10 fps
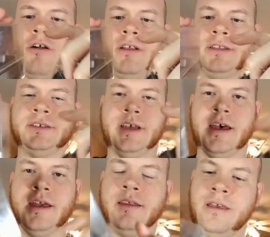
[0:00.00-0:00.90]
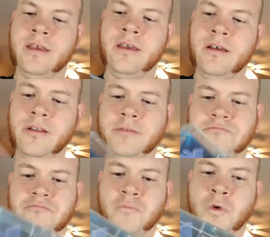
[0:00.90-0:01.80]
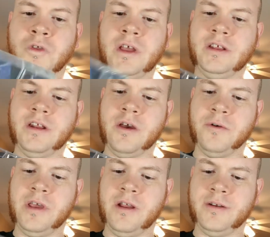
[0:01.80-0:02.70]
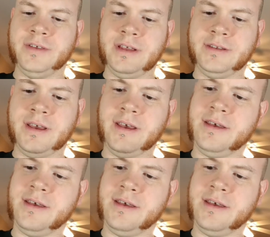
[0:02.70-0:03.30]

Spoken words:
card inside. Only real thing to note here is that